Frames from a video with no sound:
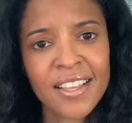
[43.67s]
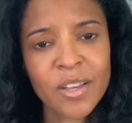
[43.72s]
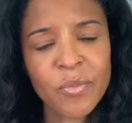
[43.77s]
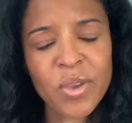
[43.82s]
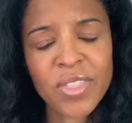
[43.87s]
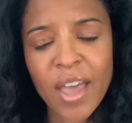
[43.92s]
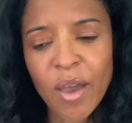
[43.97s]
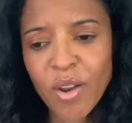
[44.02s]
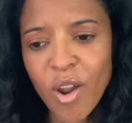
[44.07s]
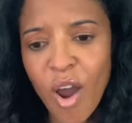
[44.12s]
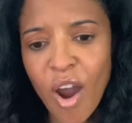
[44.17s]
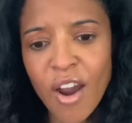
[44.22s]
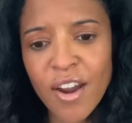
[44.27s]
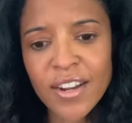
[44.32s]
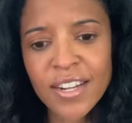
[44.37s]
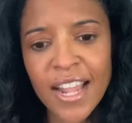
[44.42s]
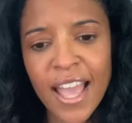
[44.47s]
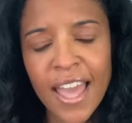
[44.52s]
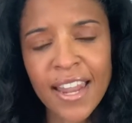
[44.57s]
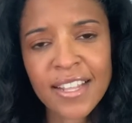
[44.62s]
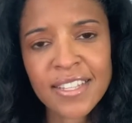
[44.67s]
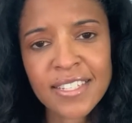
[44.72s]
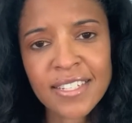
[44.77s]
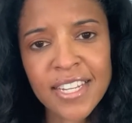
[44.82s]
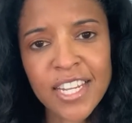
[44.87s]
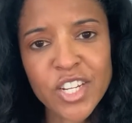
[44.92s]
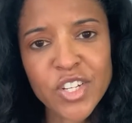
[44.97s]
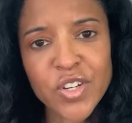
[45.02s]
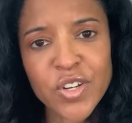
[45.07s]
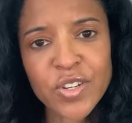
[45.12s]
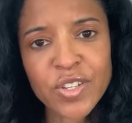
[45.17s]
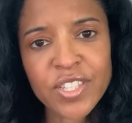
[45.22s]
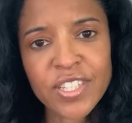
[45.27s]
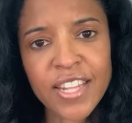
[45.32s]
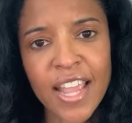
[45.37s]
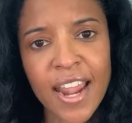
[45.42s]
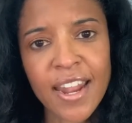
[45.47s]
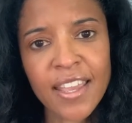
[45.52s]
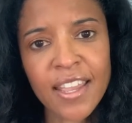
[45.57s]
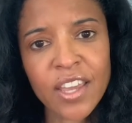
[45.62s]
Without art and its teachers
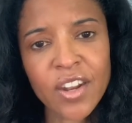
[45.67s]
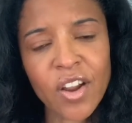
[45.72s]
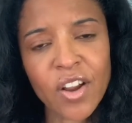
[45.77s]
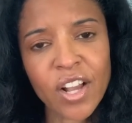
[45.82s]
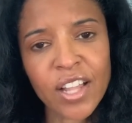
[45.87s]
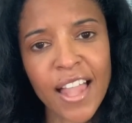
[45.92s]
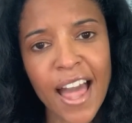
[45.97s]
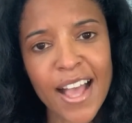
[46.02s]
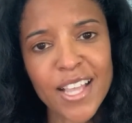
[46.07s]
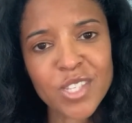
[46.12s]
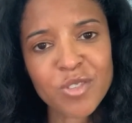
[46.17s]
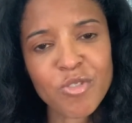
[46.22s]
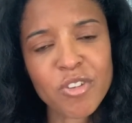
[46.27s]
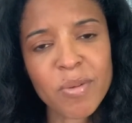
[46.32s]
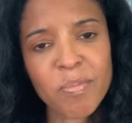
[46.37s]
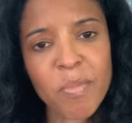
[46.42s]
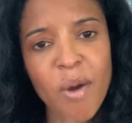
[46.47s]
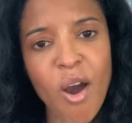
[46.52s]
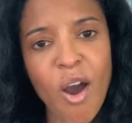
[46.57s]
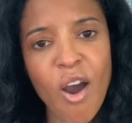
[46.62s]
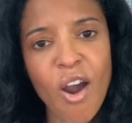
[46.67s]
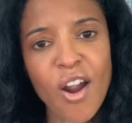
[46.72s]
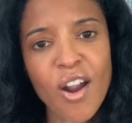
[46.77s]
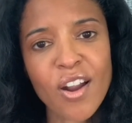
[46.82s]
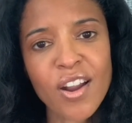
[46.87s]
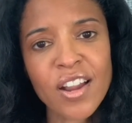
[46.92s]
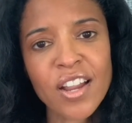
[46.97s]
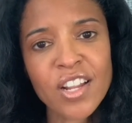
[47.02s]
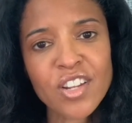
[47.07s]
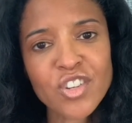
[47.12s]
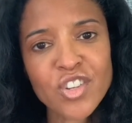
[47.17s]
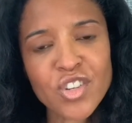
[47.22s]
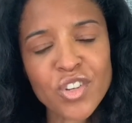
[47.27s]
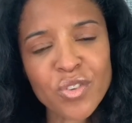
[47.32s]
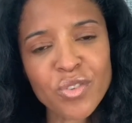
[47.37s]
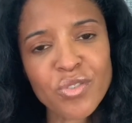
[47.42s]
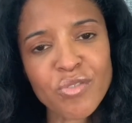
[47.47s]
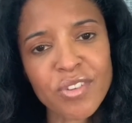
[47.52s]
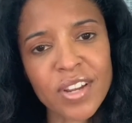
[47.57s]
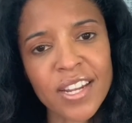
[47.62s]
standing in our classroom, our
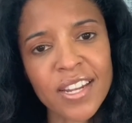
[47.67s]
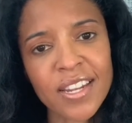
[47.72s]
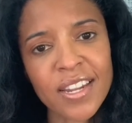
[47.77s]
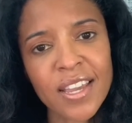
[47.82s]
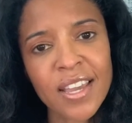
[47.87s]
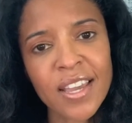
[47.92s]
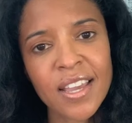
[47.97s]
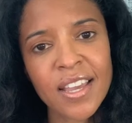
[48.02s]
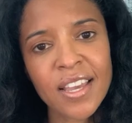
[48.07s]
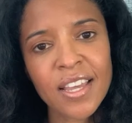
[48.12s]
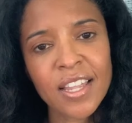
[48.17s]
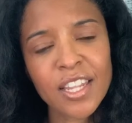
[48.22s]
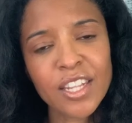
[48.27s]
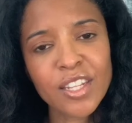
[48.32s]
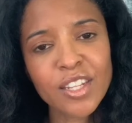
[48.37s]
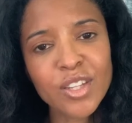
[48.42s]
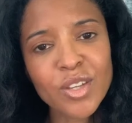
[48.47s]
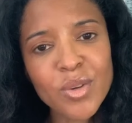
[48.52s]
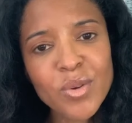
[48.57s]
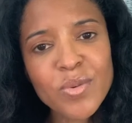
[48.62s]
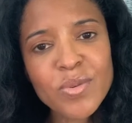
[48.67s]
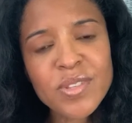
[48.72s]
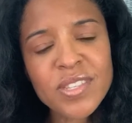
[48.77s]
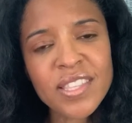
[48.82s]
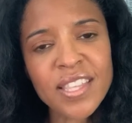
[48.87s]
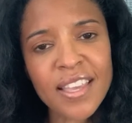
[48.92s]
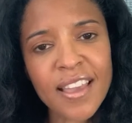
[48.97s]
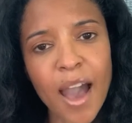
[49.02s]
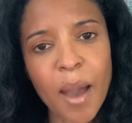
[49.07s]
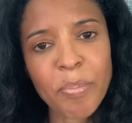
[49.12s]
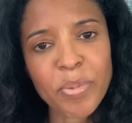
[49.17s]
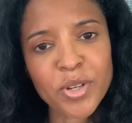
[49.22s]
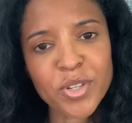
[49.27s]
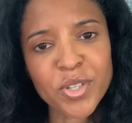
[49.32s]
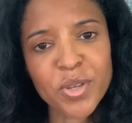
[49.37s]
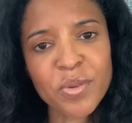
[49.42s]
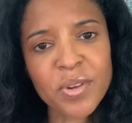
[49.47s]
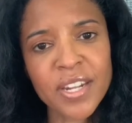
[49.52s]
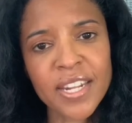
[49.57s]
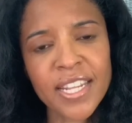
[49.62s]
children lose the
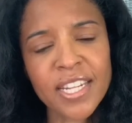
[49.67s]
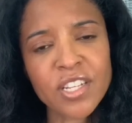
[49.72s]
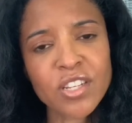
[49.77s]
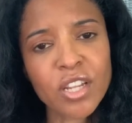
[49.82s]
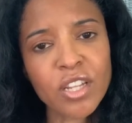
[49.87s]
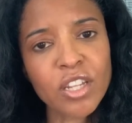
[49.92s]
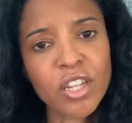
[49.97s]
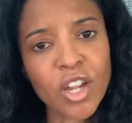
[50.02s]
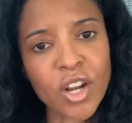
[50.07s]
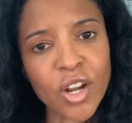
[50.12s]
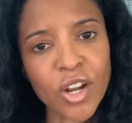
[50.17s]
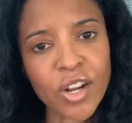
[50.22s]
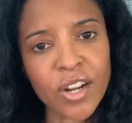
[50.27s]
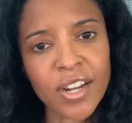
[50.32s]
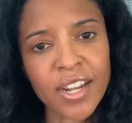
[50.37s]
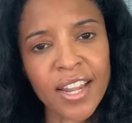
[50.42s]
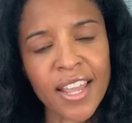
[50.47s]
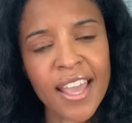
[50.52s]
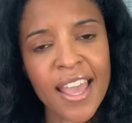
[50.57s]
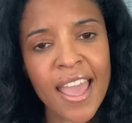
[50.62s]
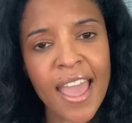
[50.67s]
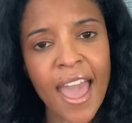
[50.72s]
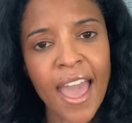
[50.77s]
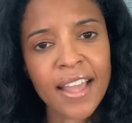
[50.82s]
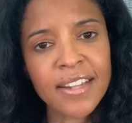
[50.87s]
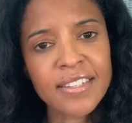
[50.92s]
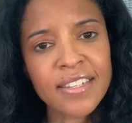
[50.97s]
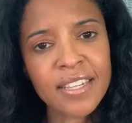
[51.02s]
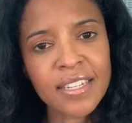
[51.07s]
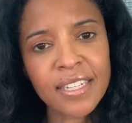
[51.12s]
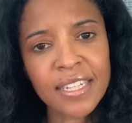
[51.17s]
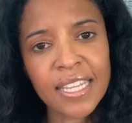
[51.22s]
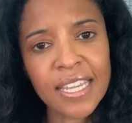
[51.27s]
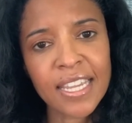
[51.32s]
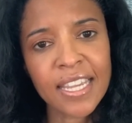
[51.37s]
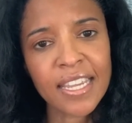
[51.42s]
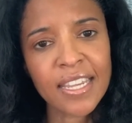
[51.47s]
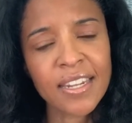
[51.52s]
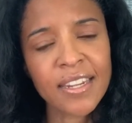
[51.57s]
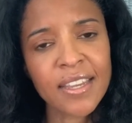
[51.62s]
opportunity to learn and to
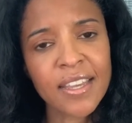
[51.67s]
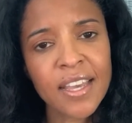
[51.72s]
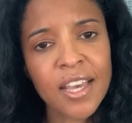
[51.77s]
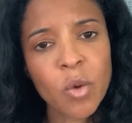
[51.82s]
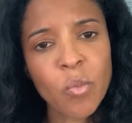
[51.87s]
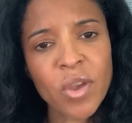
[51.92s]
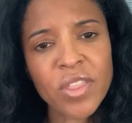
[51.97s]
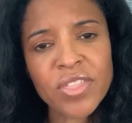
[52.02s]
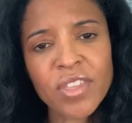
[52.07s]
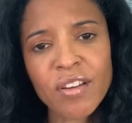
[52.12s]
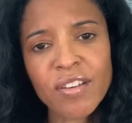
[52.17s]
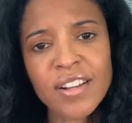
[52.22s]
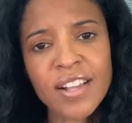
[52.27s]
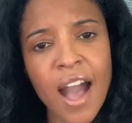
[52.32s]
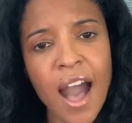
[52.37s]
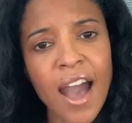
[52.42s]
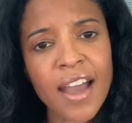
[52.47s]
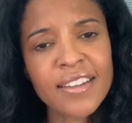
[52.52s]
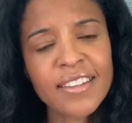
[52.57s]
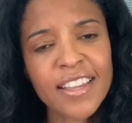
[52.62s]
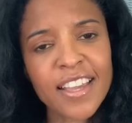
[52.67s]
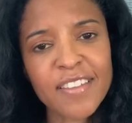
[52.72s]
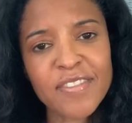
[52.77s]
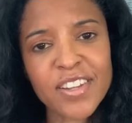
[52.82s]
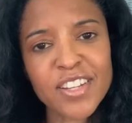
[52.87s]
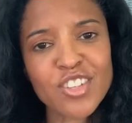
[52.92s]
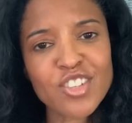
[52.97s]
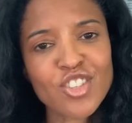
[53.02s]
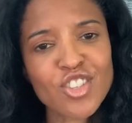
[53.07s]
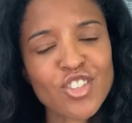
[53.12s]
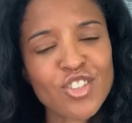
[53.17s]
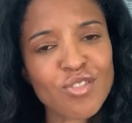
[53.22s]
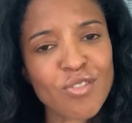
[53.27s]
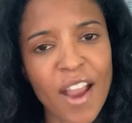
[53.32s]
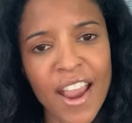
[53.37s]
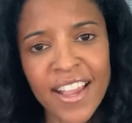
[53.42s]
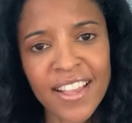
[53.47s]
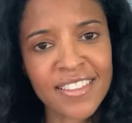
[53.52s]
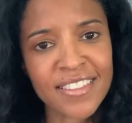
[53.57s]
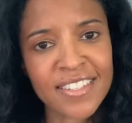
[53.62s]
lead with their God-given
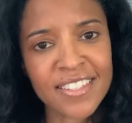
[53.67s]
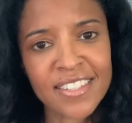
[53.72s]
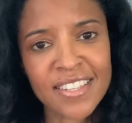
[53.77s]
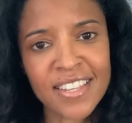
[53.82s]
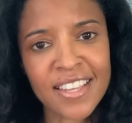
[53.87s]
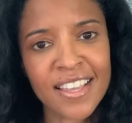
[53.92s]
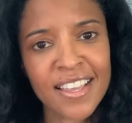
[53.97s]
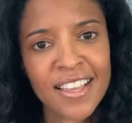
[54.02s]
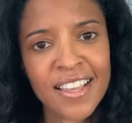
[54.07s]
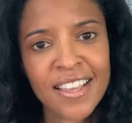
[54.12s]
strengths.